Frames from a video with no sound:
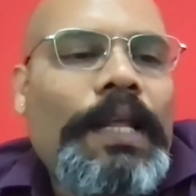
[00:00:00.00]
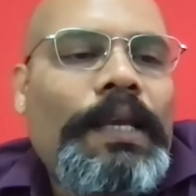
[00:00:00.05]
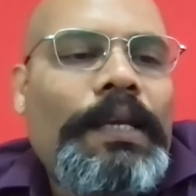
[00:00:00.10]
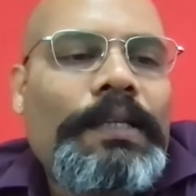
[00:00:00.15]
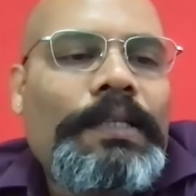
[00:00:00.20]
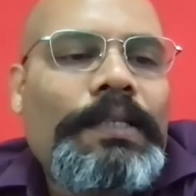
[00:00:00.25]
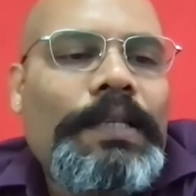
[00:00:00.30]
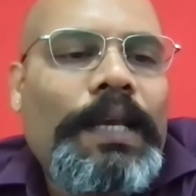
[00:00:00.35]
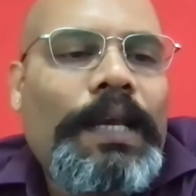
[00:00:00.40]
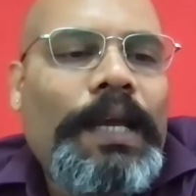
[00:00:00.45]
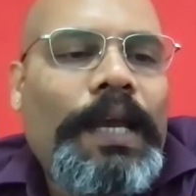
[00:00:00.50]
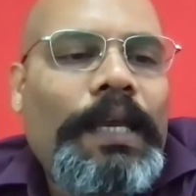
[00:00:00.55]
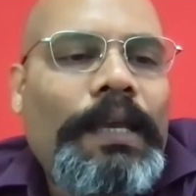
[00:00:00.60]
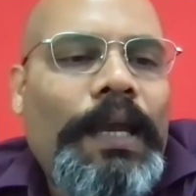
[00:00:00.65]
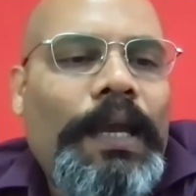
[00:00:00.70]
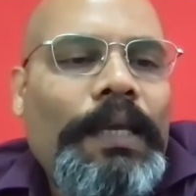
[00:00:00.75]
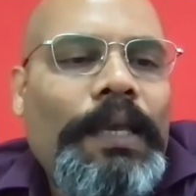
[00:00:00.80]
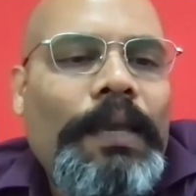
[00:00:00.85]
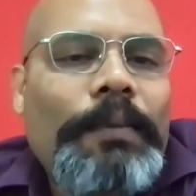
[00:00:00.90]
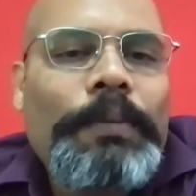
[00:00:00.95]
like
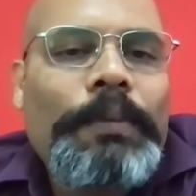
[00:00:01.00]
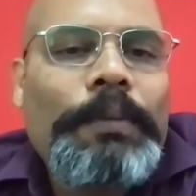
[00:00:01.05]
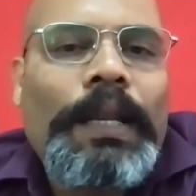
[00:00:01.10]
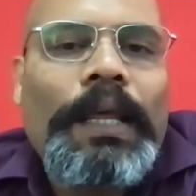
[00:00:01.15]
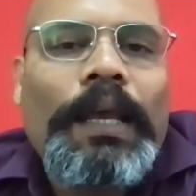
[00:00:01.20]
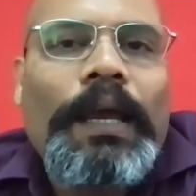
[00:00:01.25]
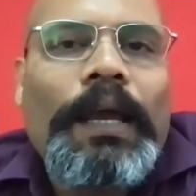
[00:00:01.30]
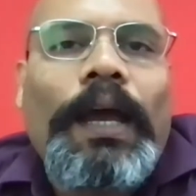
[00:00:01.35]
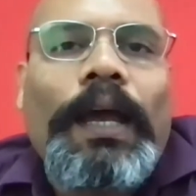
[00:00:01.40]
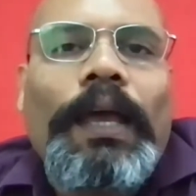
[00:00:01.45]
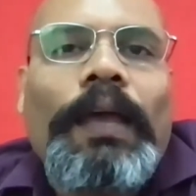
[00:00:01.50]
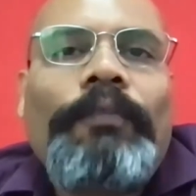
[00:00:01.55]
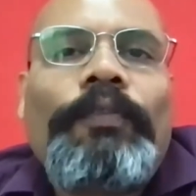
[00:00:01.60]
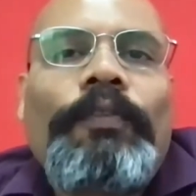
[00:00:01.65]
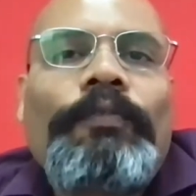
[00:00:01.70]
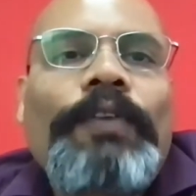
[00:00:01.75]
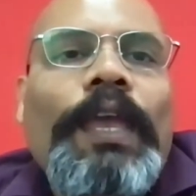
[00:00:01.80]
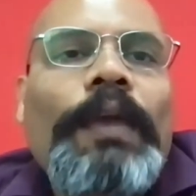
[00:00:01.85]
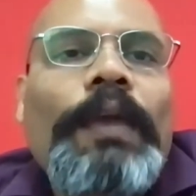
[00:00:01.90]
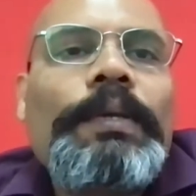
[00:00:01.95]
I keep telling, if
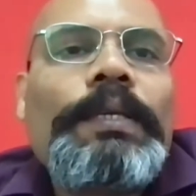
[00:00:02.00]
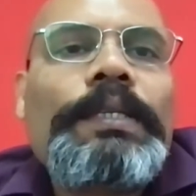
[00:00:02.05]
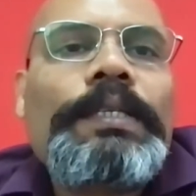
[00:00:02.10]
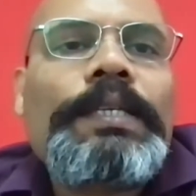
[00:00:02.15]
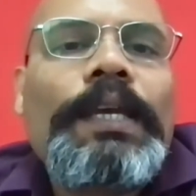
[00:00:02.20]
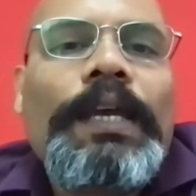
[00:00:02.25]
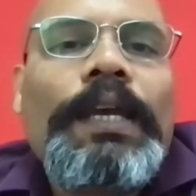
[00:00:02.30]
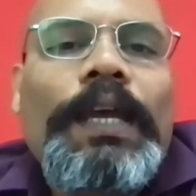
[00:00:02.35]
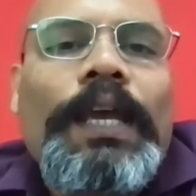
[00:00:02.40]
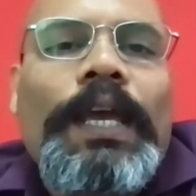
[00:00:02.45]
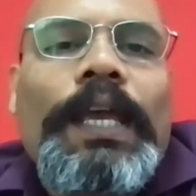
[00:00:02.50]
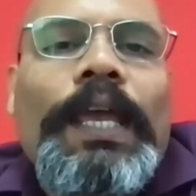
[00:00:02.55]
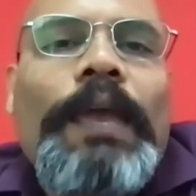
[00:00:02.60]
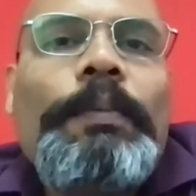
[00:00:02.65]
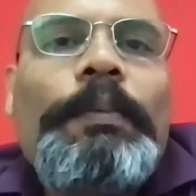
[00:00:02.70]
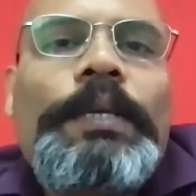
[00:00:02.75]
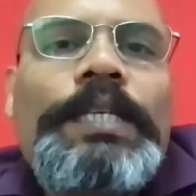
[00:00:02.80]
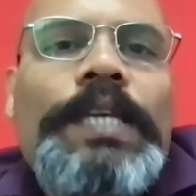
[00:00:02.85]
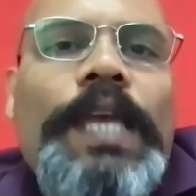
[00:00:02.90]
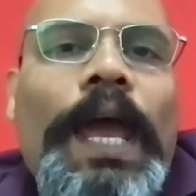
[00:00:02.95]

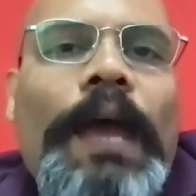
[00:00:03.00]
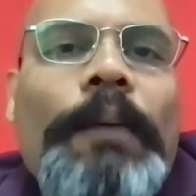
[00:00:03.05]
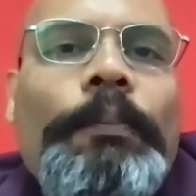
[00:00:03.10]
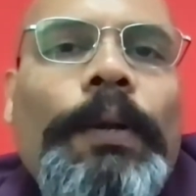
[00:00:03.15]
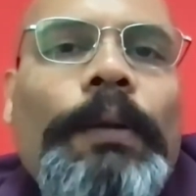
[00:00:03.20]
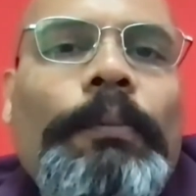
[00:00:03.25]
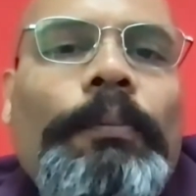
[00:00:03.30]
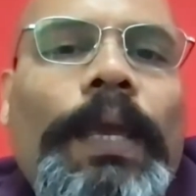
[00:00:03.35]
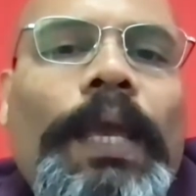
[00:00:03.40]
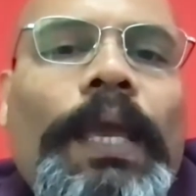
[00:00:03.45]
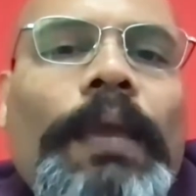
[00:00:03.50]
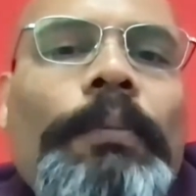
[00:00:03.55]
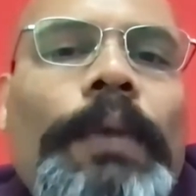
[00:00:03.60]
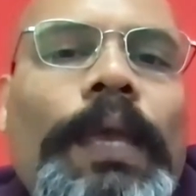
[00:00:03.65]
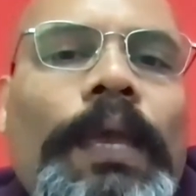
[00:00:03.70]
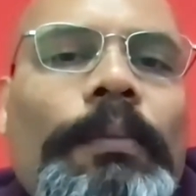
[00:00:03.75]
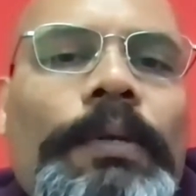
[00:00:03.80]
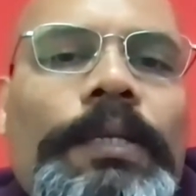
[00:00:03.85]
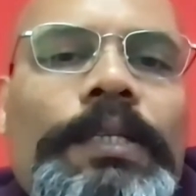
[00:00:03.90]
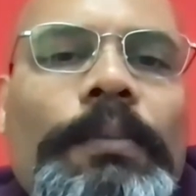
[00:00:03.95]
KBC happened, became
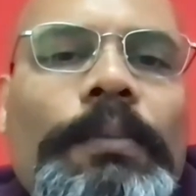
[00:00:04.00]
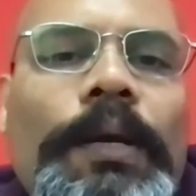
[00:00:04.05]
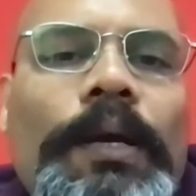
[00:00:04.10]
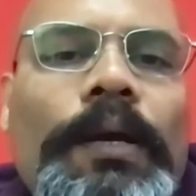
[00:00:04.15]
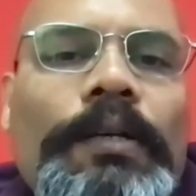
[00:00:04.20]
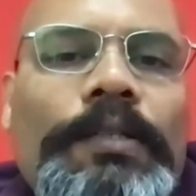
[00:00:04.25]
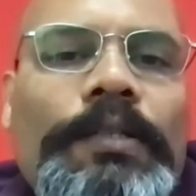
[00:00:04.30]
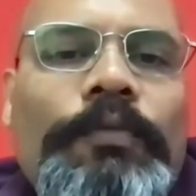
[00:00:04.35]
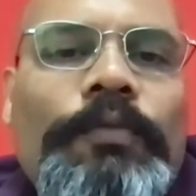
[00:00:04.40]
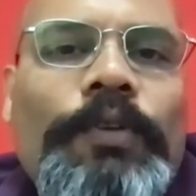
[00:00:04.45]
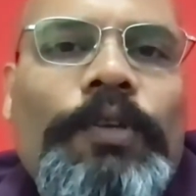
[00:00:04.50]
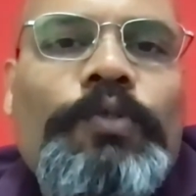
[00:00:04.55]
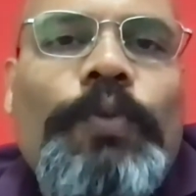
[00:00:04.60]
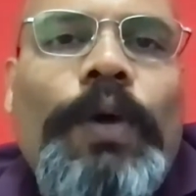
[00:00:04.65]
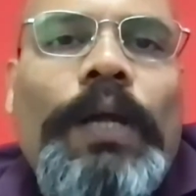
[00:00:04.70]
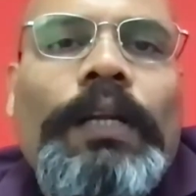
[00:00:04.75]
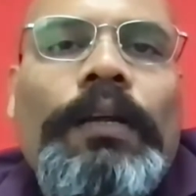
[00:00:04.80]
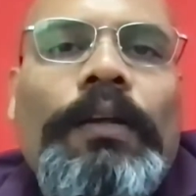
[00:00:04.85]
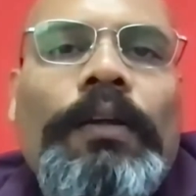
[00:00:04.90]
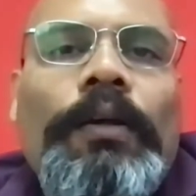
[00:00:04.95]
KBC because it was
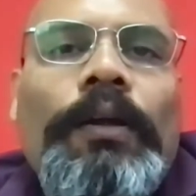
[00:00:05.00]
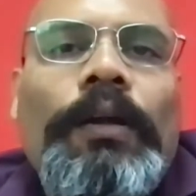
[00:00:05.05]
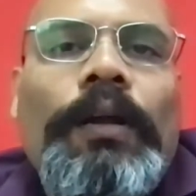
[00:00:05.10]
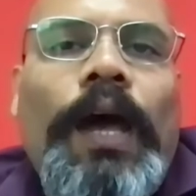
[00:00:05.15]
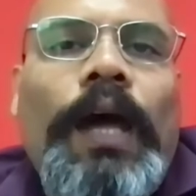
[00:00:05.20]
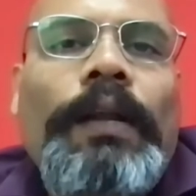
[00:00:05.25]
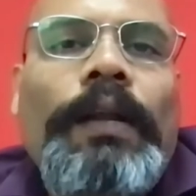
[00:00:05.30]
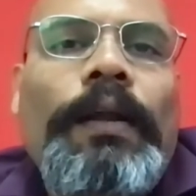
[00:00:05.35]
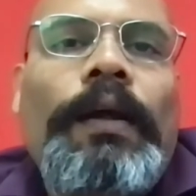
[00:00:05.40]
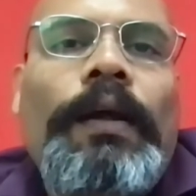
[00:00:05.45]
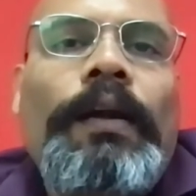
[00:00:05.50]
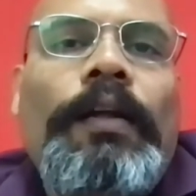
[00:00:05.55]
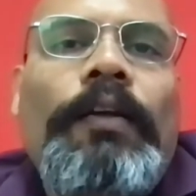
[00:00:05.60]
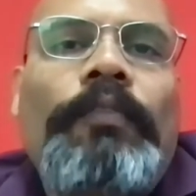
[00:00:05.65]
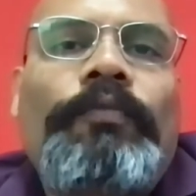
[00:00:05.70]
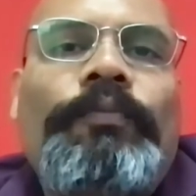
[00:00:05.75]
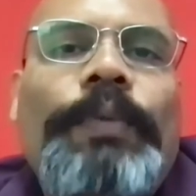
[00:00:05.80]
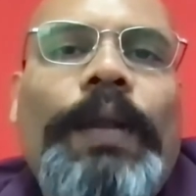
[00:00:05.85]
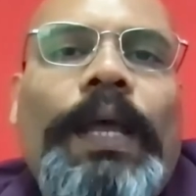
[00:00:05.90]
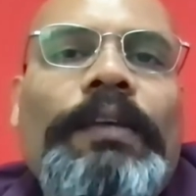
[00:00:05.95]
1 crore unheard
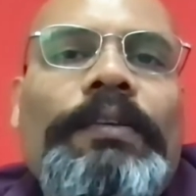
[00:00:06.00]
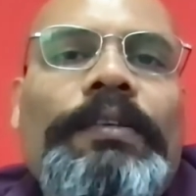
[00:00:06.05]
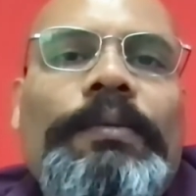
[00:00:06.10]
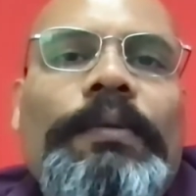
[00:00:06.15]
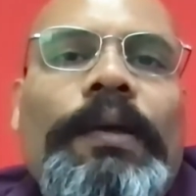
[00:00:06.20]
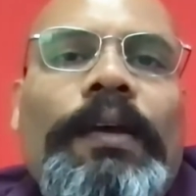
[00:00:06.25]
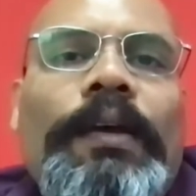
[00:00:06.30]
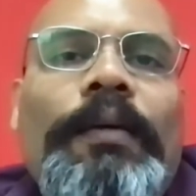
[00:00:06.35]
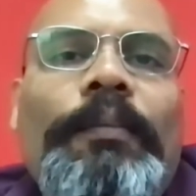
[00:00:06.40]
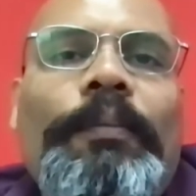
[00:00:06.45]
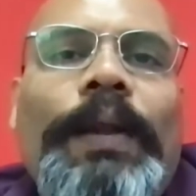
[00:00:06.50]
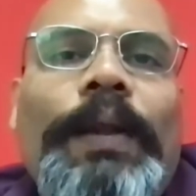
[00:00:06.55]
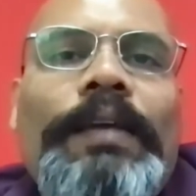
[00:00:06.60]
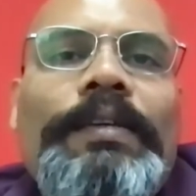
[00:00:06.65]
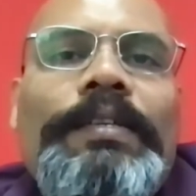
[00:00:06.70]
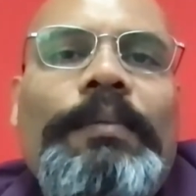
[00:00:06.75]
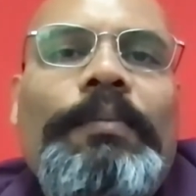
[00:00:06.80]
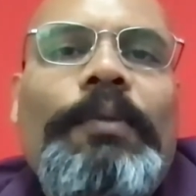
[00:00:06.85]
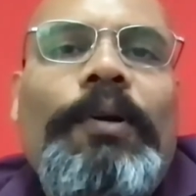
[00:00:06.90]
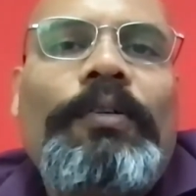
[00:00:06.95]
of prize
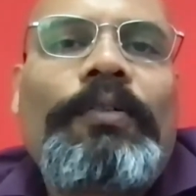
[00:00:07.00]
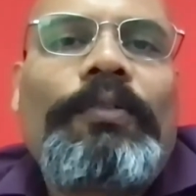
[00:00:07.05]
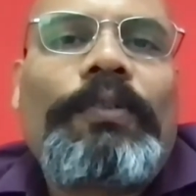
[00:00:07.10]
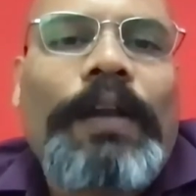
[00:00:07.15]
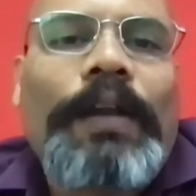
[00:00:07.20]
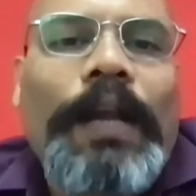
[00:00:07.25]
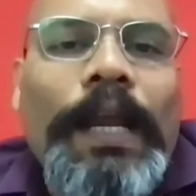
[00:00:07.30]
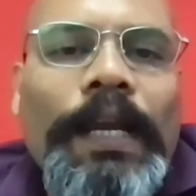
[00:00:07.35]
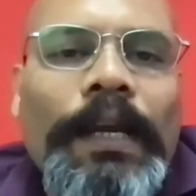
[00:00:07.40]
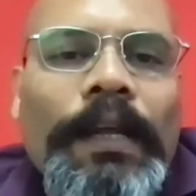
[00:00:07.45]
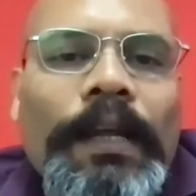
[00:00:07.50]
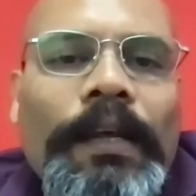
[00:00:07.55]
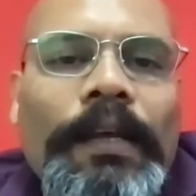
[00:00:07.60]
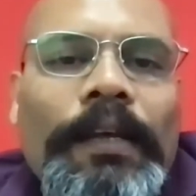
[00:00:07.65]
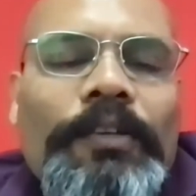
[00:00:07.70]
amount, right?